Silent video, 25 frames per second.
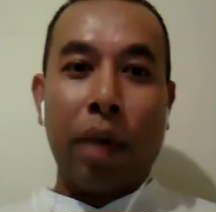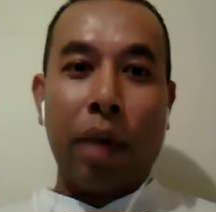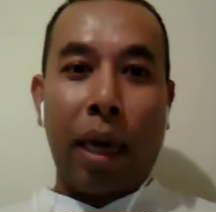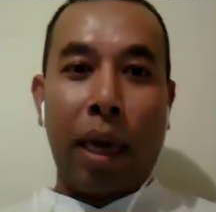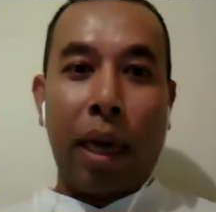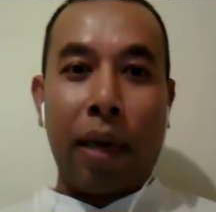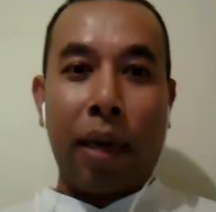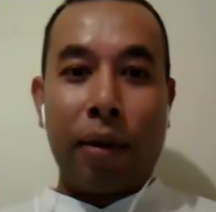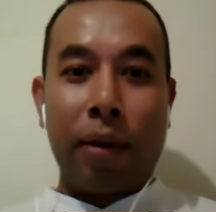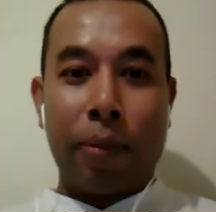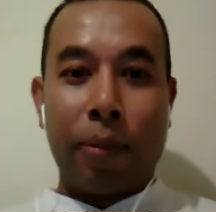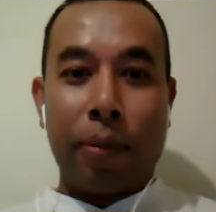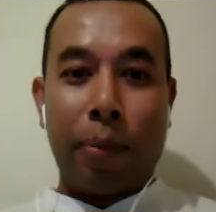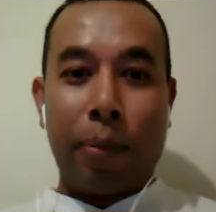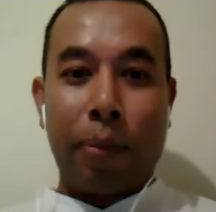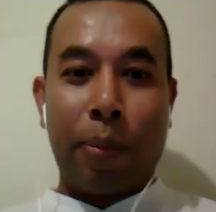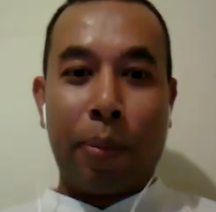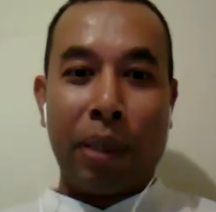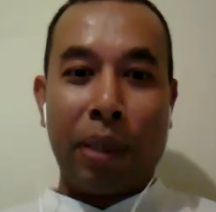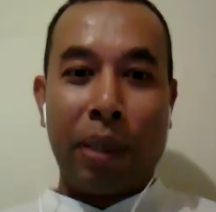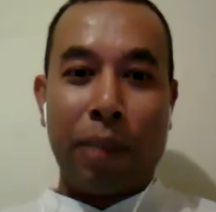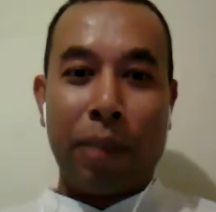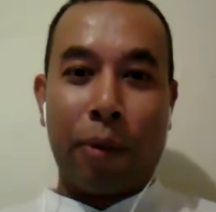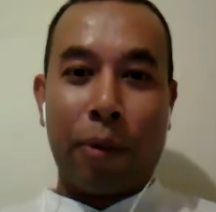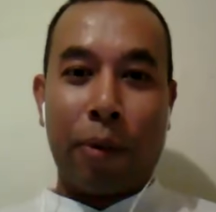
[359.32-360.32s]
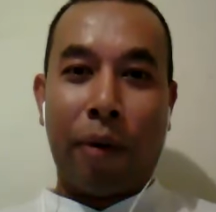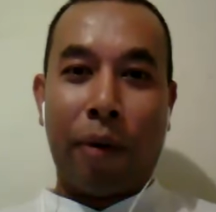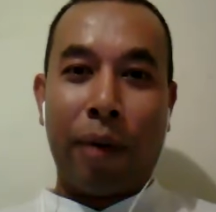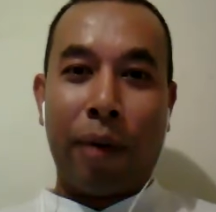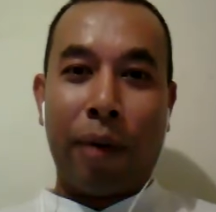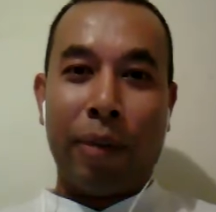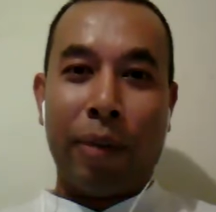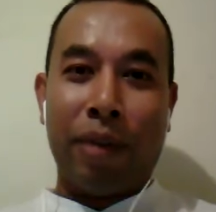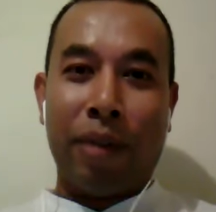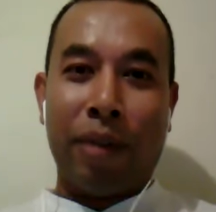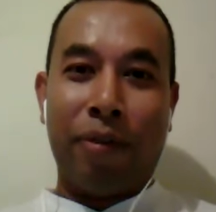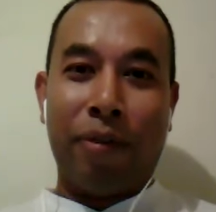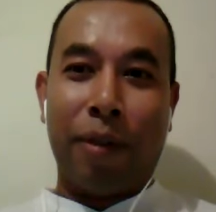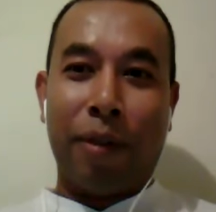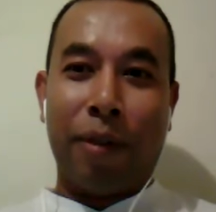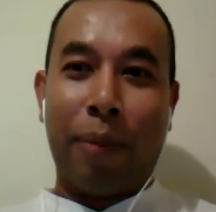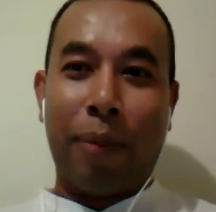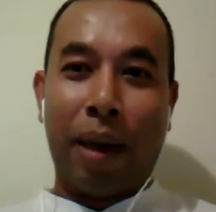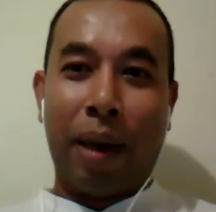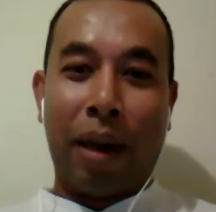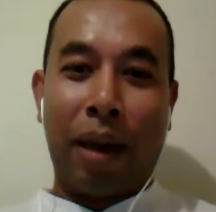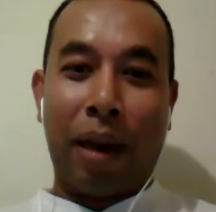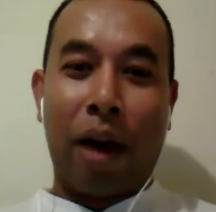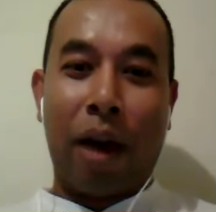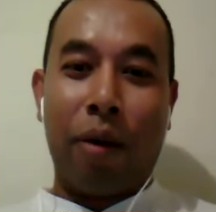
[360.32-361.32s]
and please provide me the
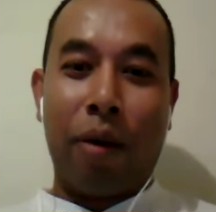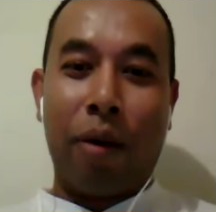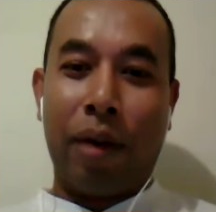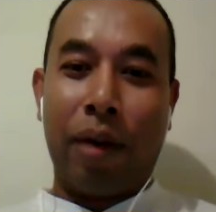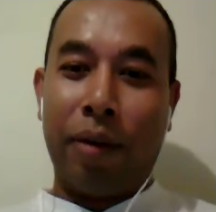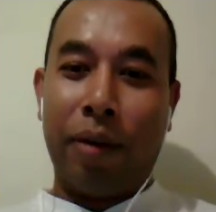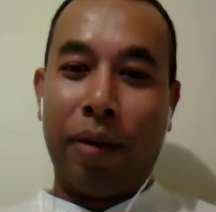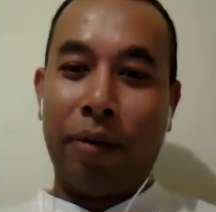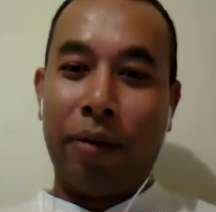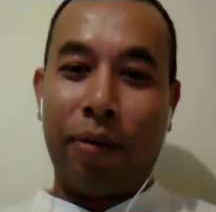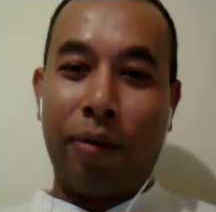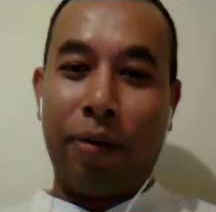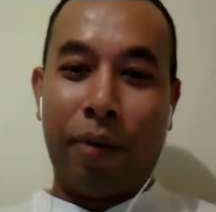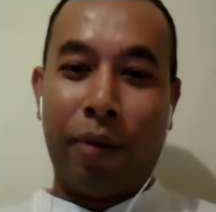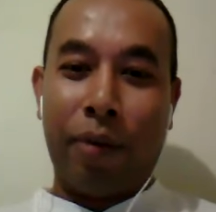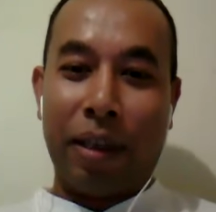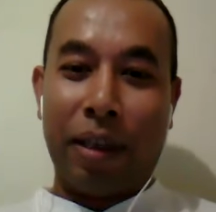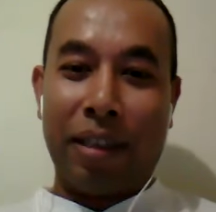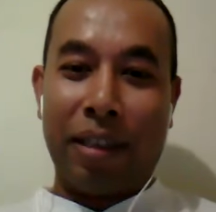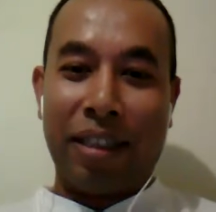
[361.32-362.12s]
feedback how I went.